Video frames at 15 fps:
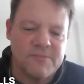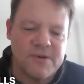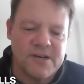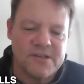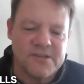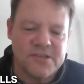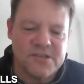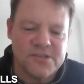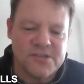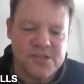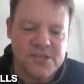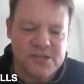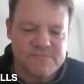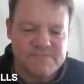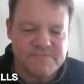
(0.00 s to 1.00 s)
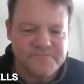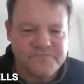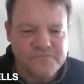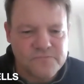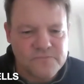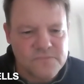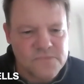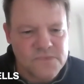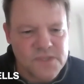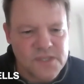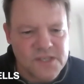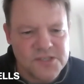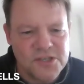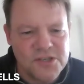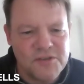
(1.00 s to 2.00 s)
about this here.
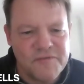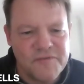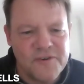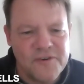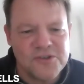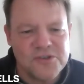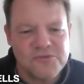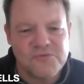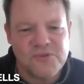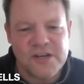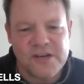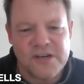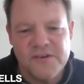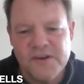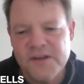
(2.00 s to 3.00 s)
So the first one